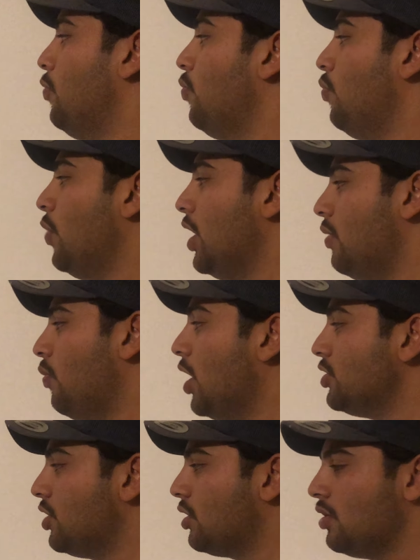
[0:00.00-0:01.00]

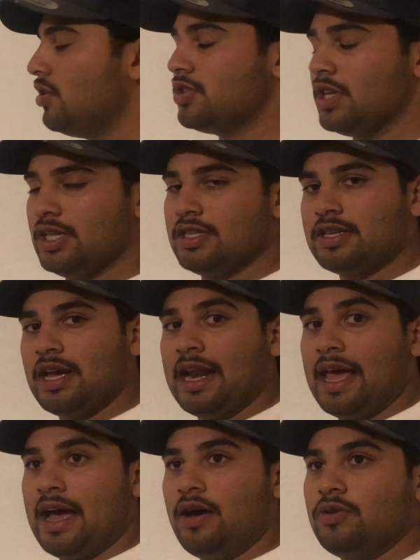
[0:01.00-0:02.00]
wash your clothes inside
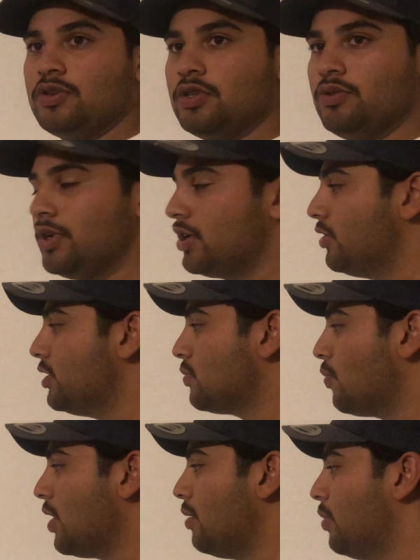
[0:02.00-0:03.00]
out to increase
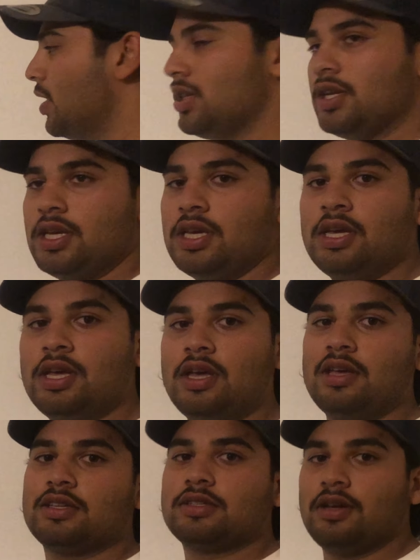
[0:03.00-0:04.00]
wearability,
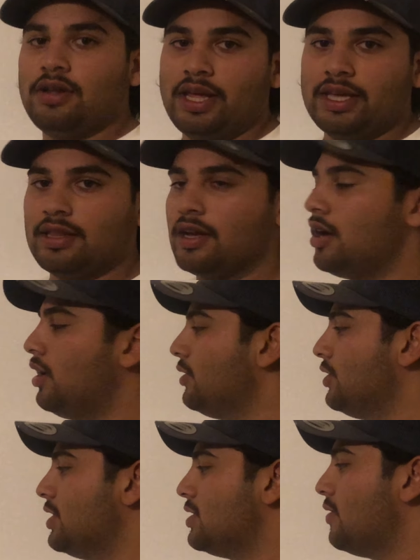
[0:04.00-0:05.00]
so like the color
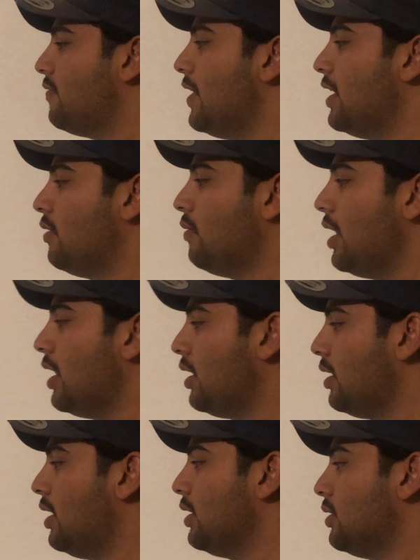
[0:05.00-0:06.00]
doesn't fade away
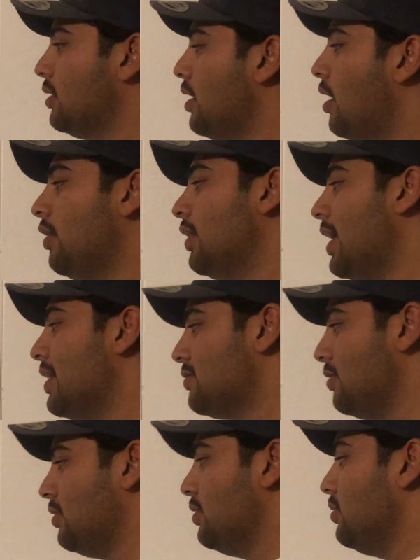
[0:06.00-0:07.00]
and like all that,
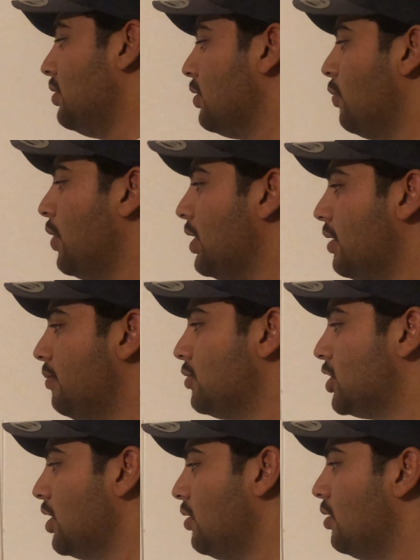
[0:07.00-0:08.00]
so you can wear them
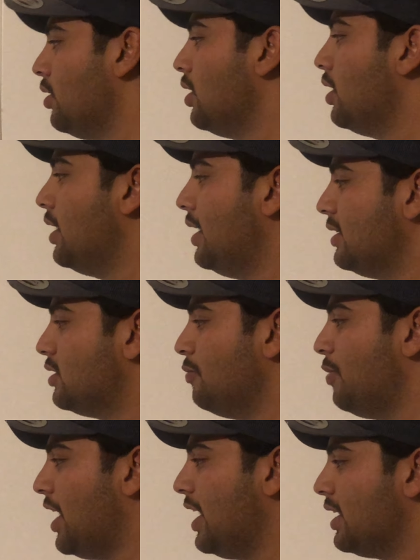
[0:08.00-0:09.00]
still. And to
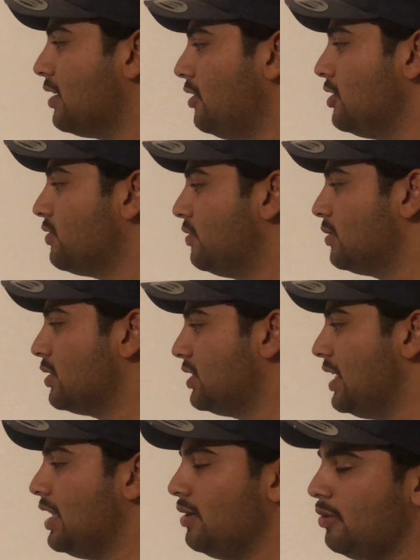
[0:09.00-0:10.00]
buy clothes from
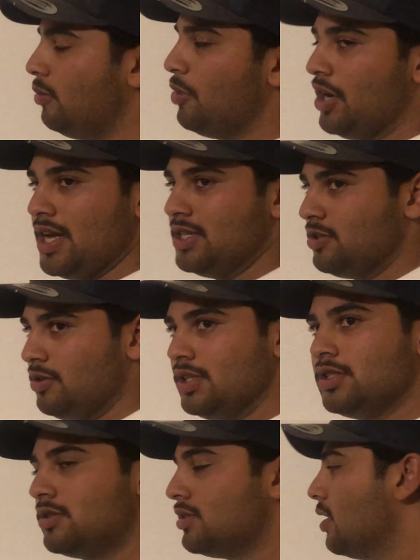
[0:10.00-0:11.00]
sustainable brands, so
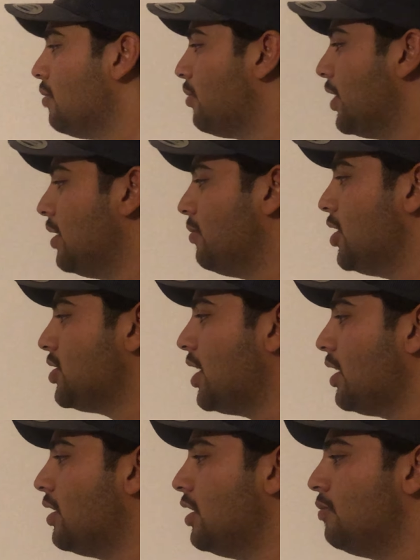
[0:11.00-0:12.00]
it's pretty much
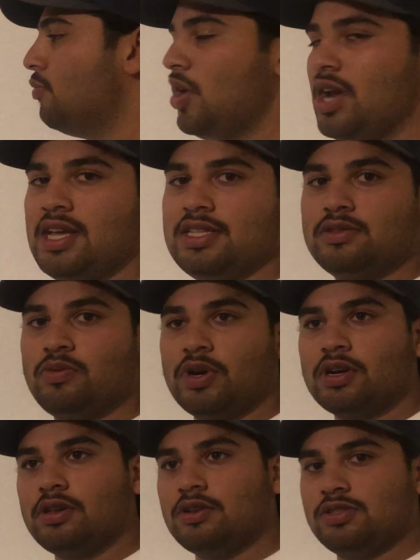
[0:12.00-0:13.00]
like good brands where
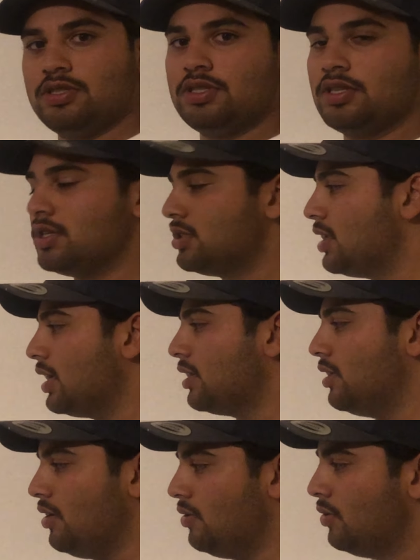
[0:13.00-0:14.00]
clothes just like
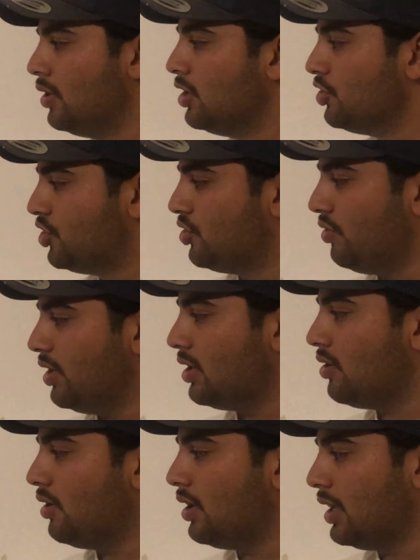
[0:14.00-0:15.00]
don't shrink
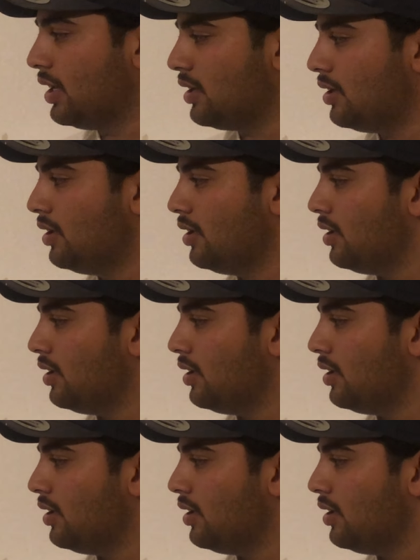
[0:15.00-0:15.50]
or like